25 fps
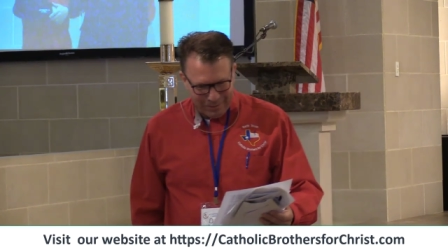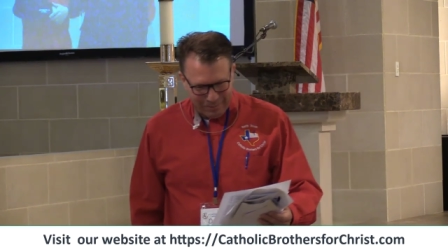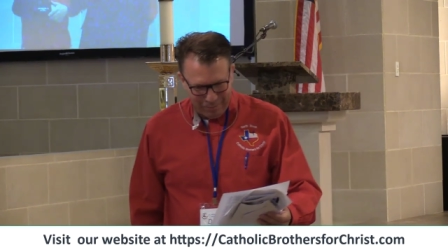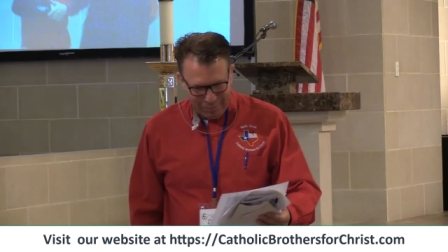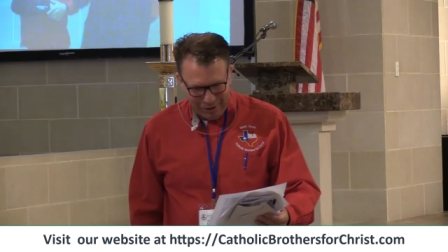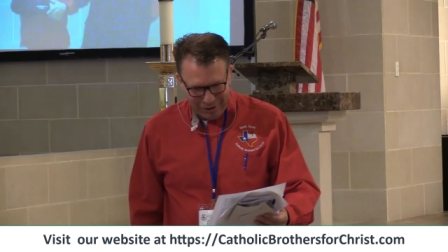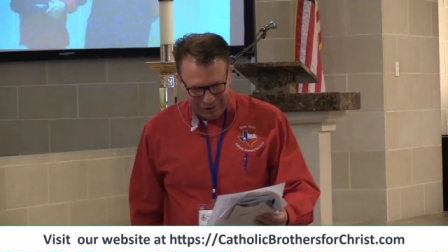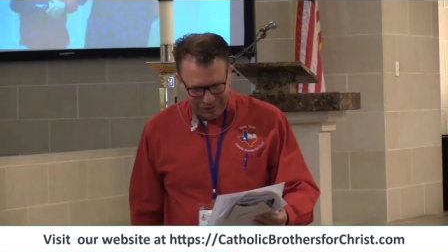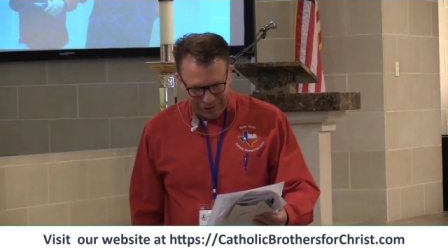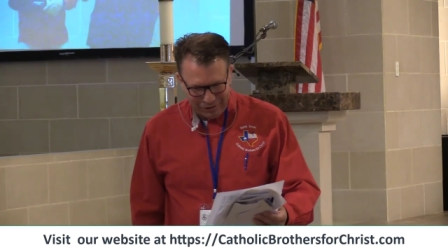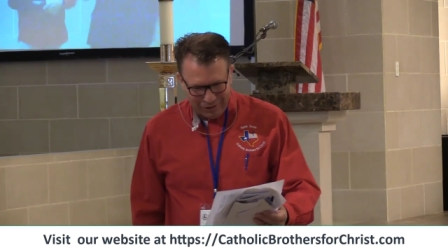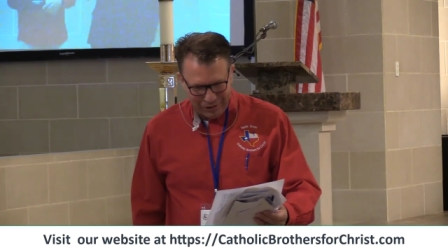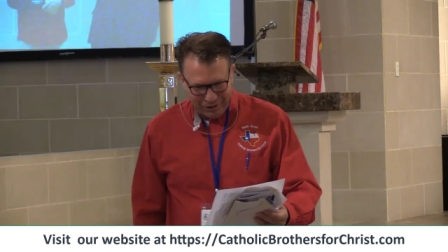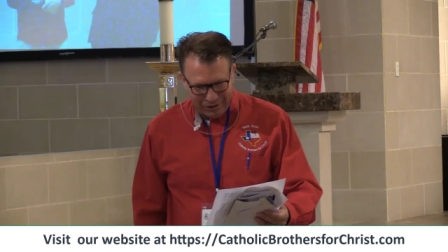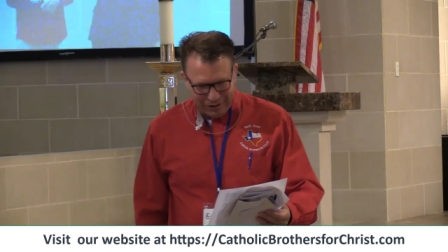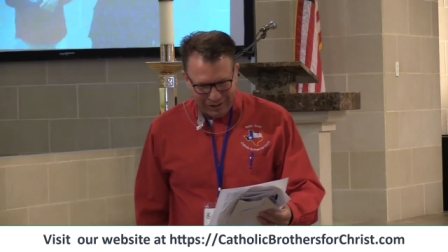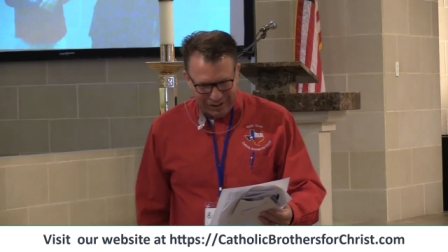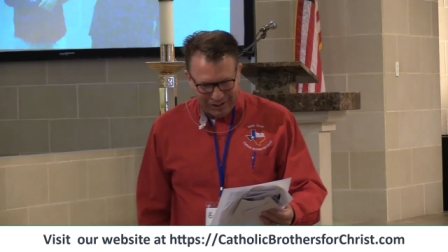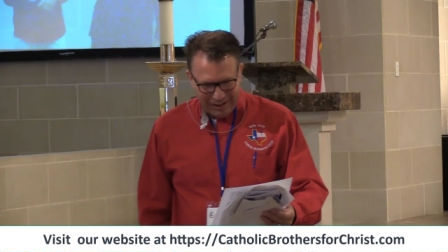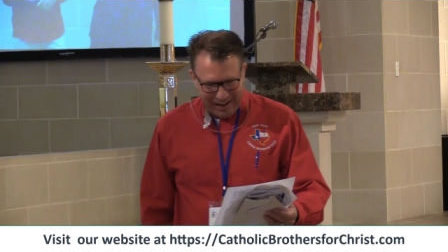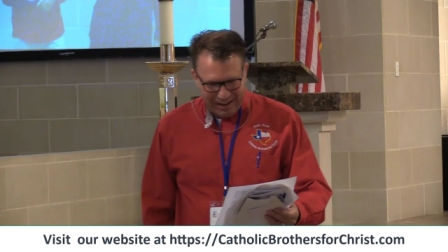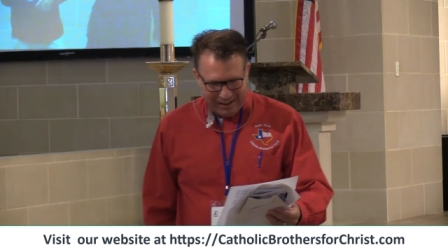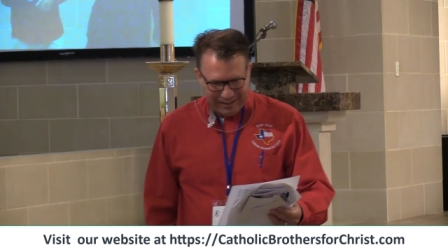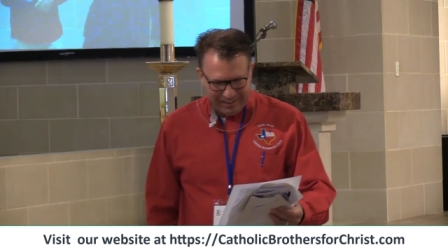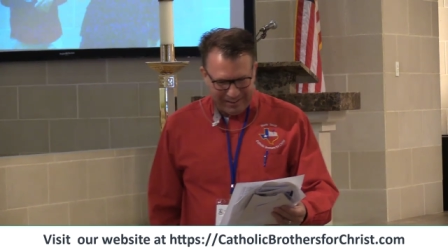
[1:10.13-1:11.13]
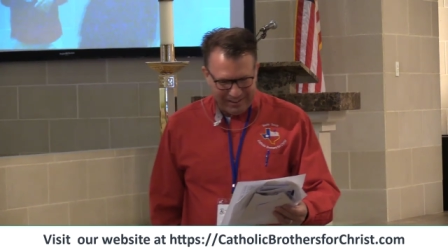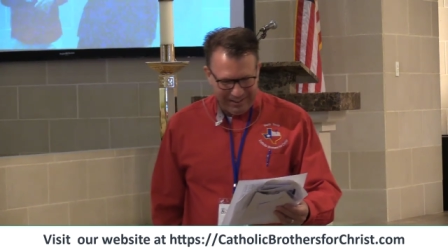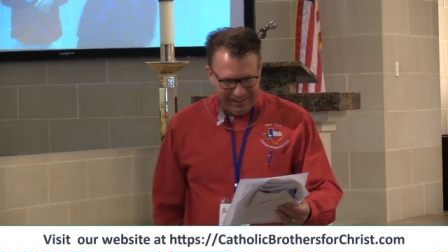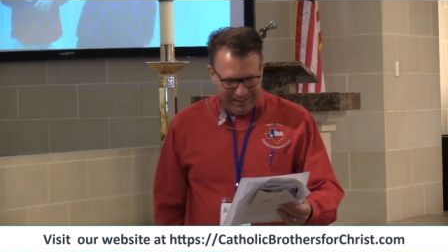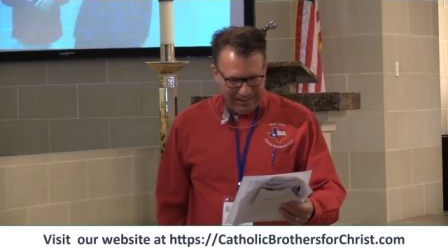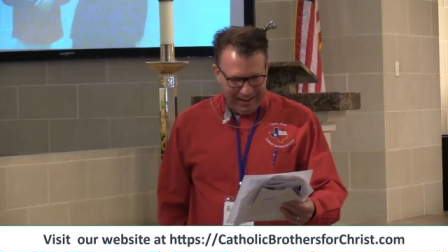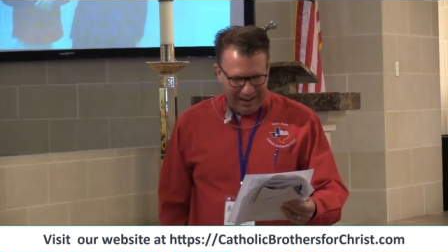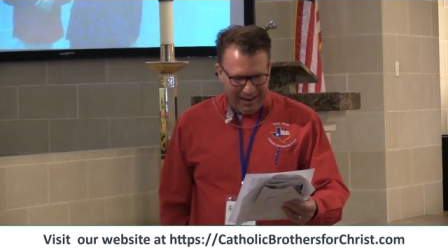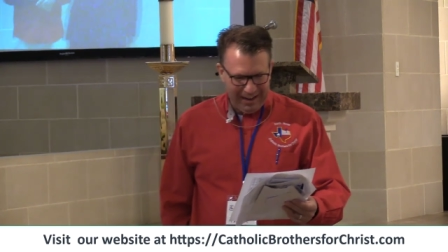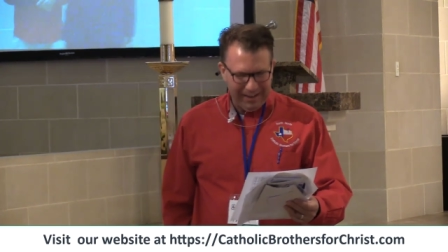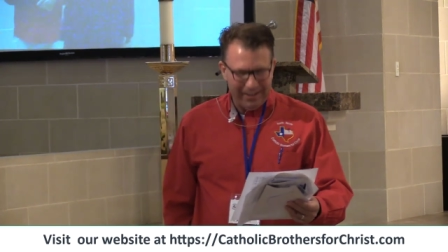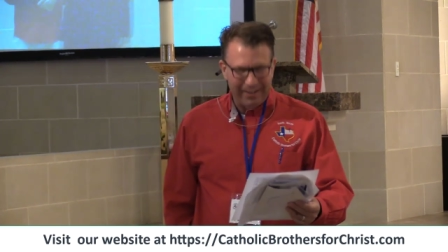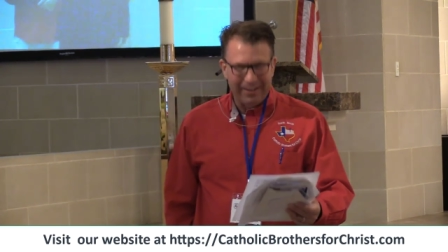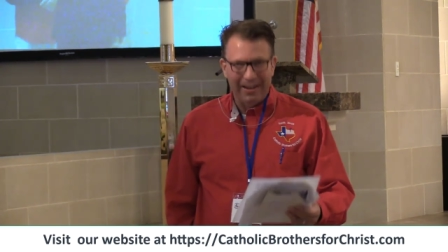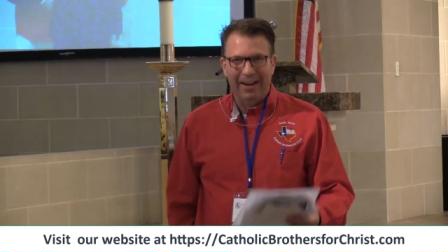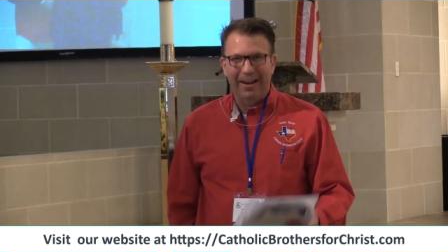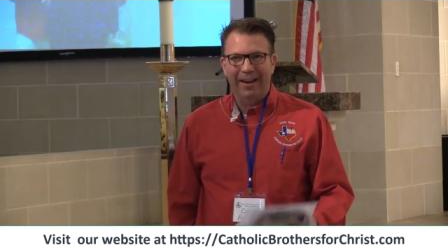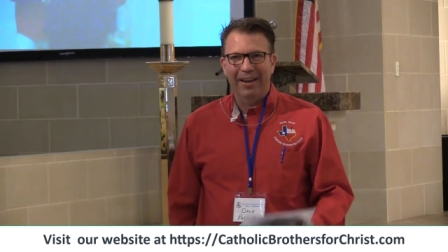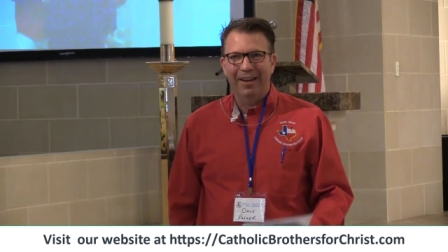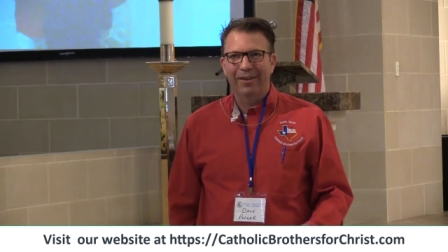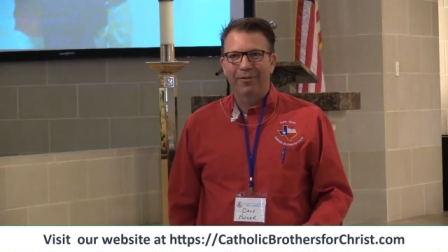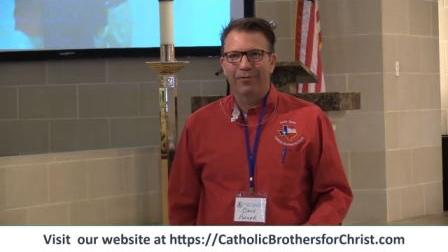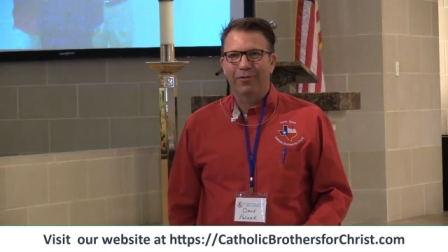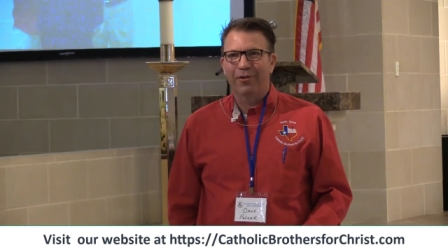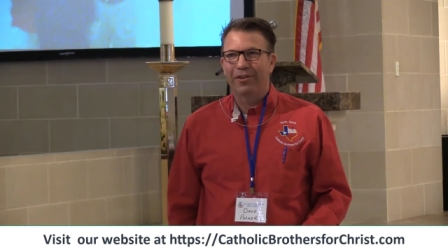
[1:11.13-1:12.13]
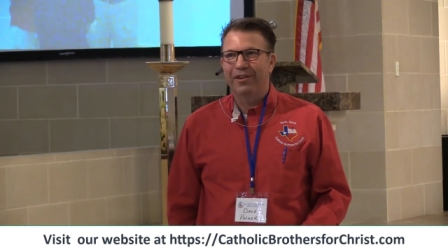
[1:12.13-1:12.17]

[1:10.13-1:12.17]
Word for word: the priesthood in 1989